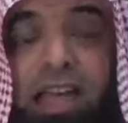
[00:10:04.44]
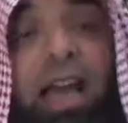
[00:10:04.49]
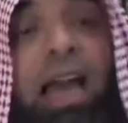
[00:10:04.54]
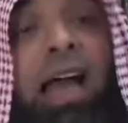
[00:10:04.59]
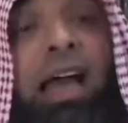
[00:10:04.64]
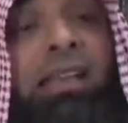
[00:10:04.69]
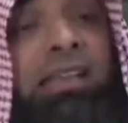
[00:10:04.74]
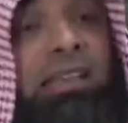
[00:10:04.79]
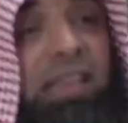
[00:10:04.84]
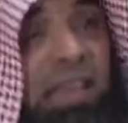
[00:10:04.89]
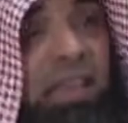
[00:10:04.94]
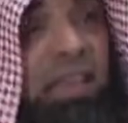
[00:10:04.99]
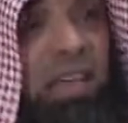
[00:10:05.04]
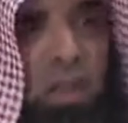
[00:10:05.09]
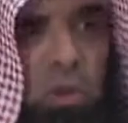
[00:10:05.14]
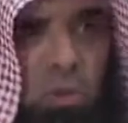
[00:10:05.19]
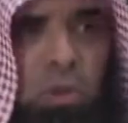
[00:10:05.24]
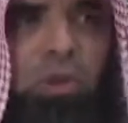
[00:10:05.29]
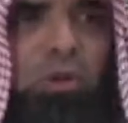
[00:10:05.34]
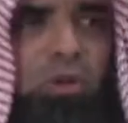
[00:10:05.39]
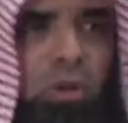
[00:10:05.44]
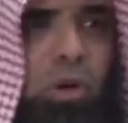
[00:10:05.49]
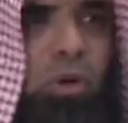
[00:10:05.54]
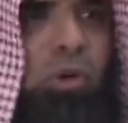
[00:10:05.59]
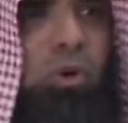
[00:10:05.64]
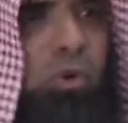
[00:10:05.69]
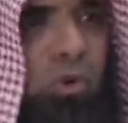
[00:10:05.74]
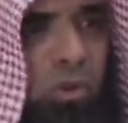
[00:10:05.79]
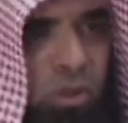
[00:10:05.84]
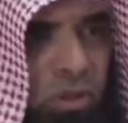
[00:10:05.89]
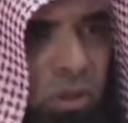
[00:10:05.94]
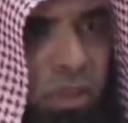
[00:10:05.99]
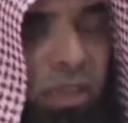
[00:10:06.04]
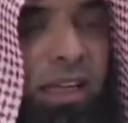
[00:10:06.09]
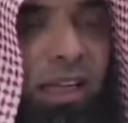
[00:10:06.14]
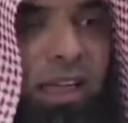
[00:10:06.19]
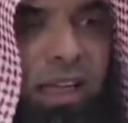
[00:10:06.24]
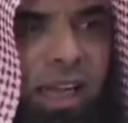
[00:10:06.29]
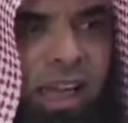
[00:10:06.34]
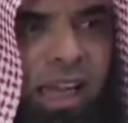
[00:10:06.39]
And then he will go
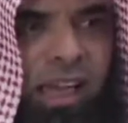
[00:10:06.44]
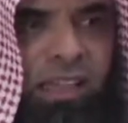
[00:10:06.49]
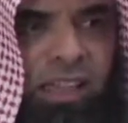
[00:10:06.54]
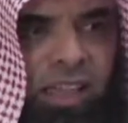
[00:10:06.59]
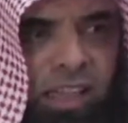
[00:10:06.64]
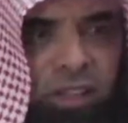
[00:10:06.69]
and